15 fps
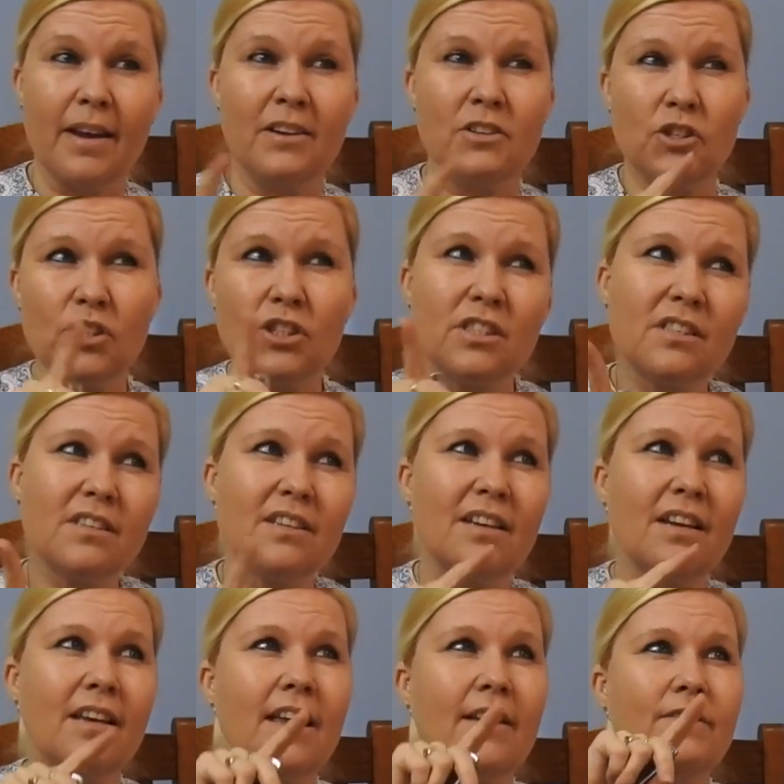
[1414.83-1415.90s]
it just
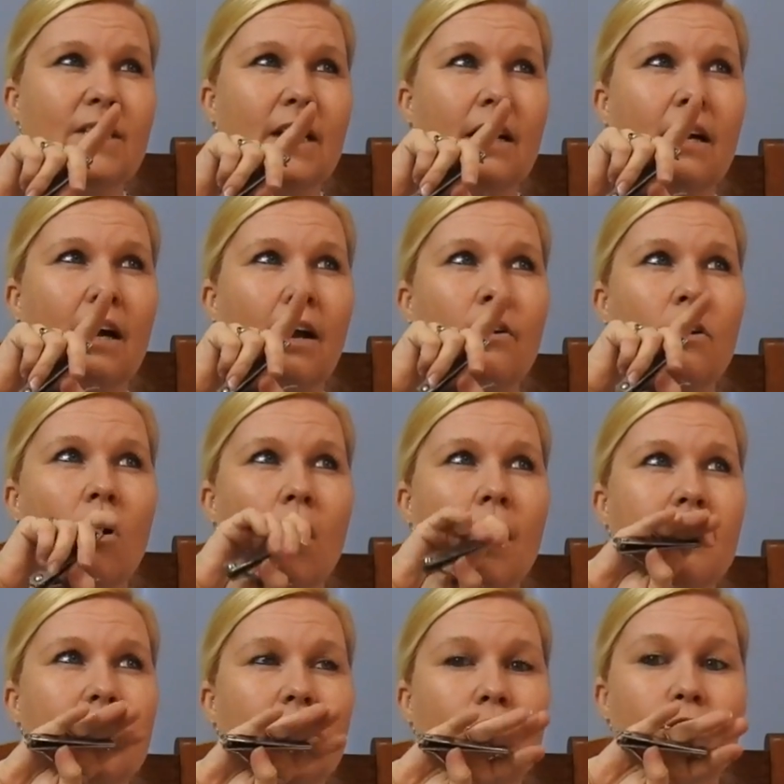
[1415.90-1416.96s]
gives it a
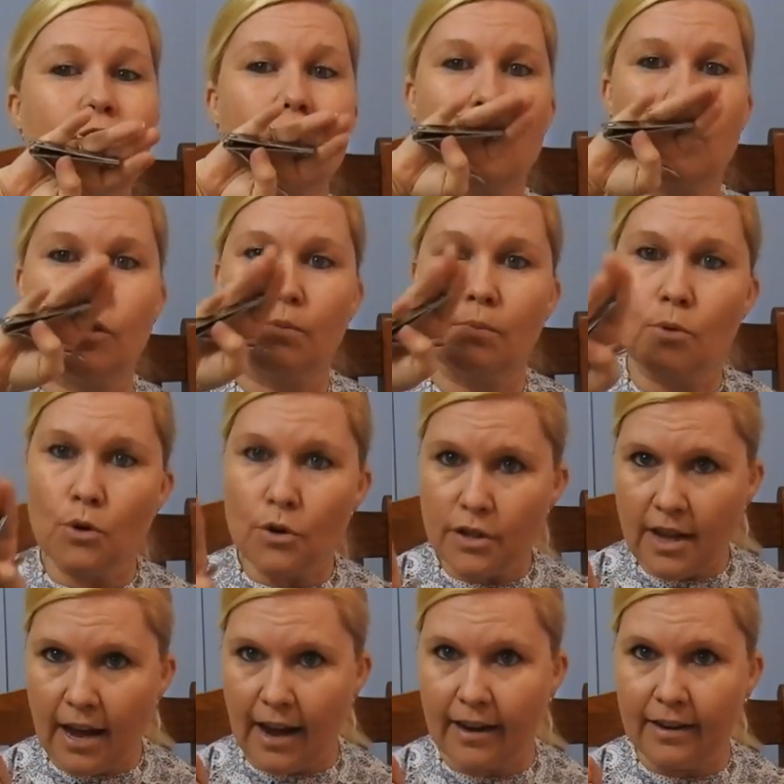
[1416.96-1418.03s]
nice
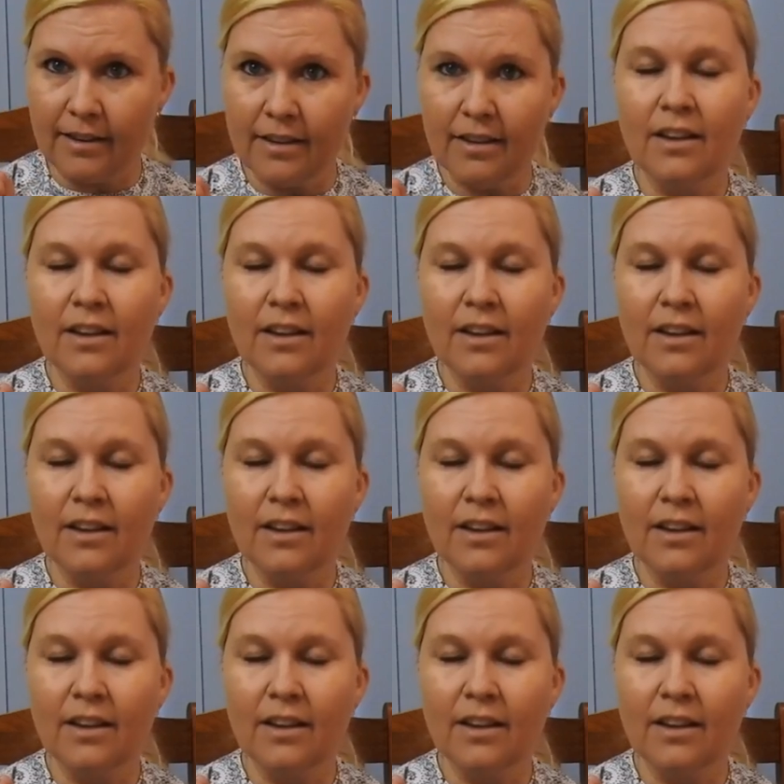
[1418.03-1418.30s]
smooth cut,